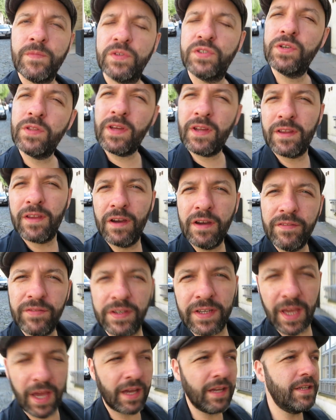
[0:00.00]
So there you have
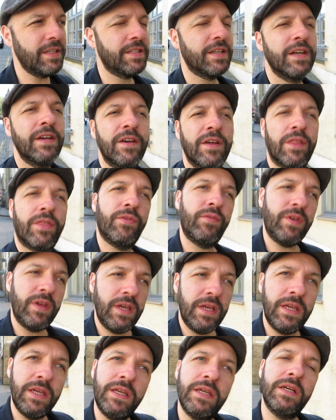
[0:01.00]
it, guys.
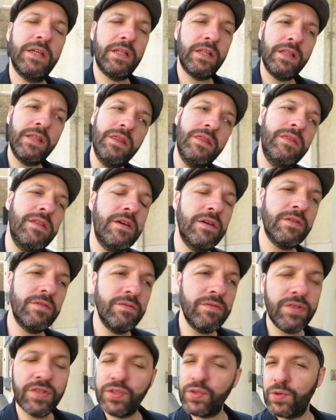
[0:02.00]
Three
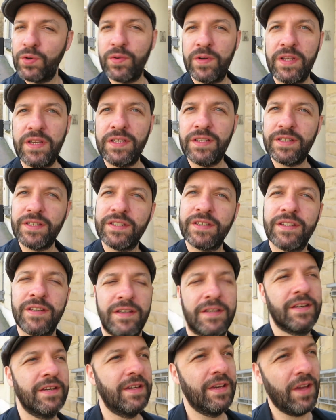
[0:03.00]
little stories
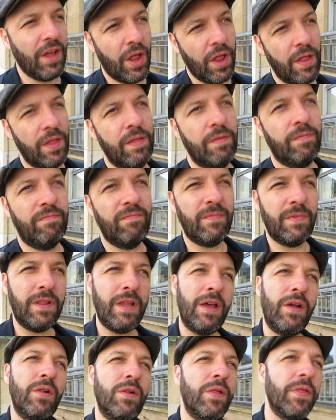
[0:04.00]

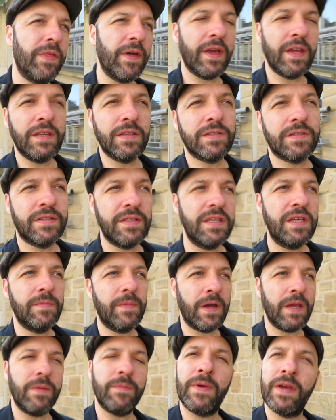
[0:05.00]
little things that you
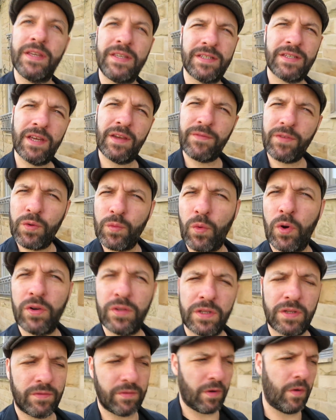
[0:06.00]
might miss if you're
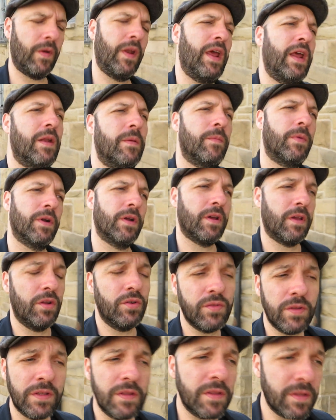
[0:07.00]
wandering around Edinburgh. You
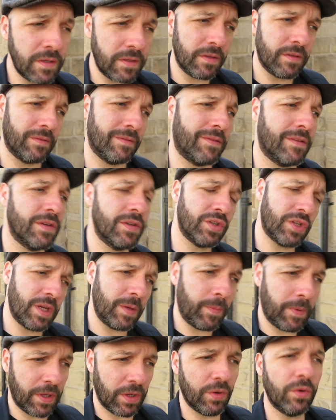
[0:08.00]
know, the, the, the
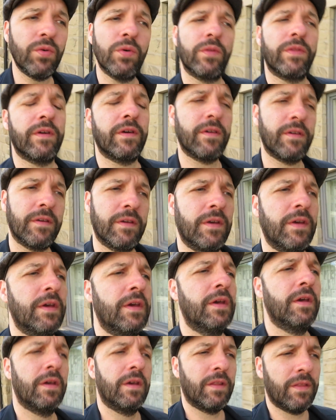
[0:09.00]
GPO, the
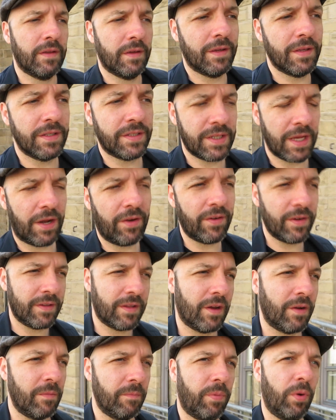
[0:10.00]
the centre of
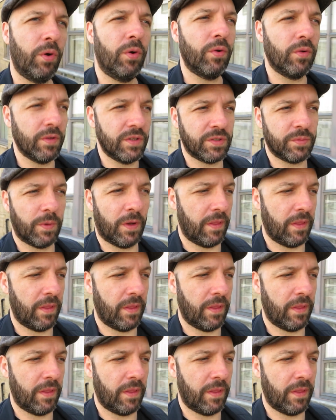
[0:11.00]
town pole is